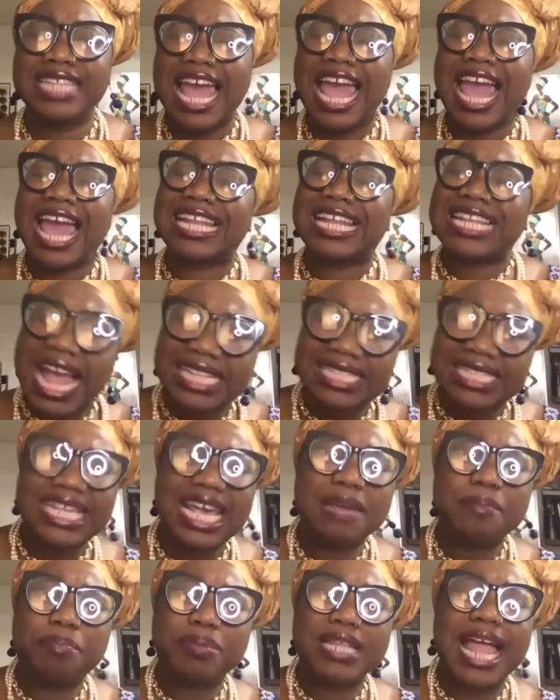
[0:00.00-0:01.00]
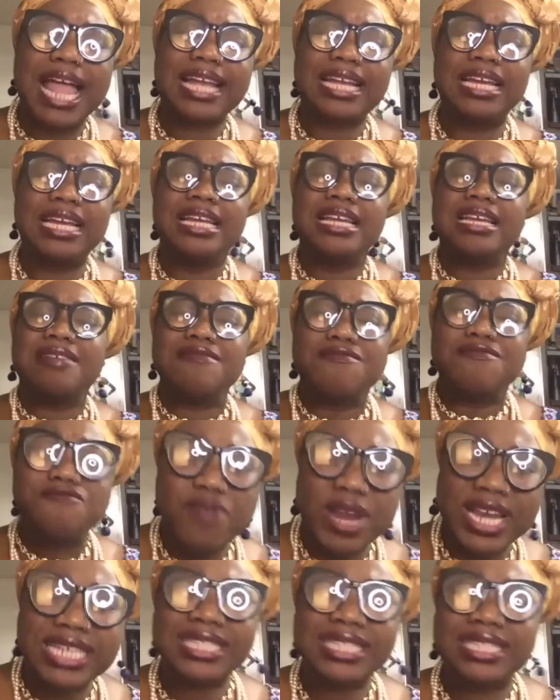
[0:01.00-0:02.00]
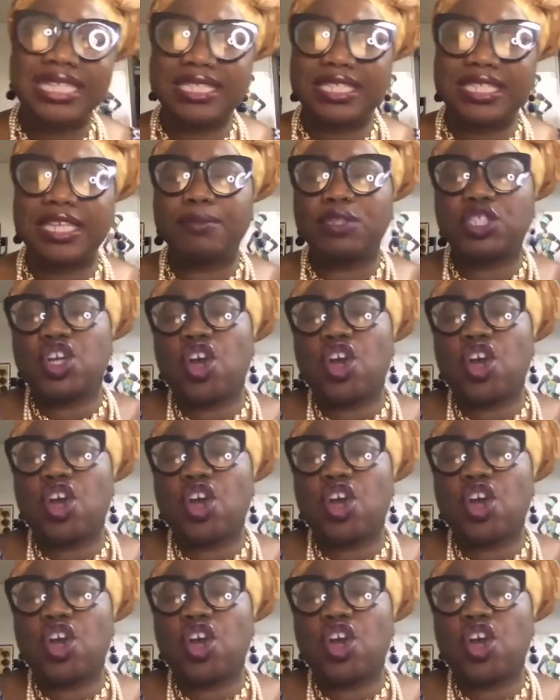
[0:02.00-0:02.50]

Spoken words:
and anti-Black racisms